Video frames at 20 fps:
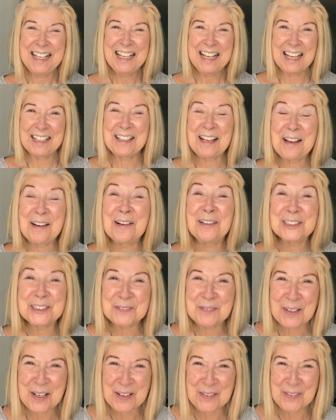And I
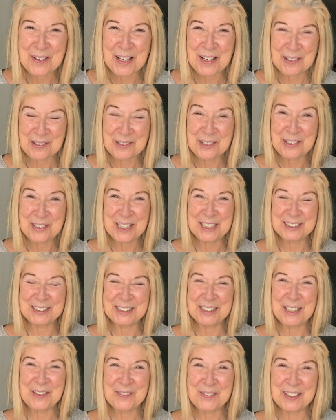asked my vet, oh, you're going to
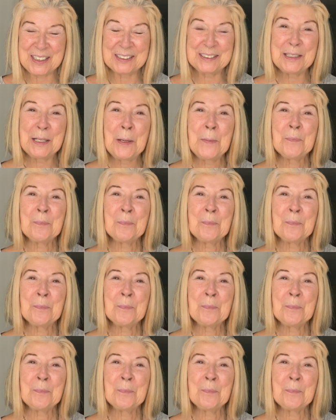love this,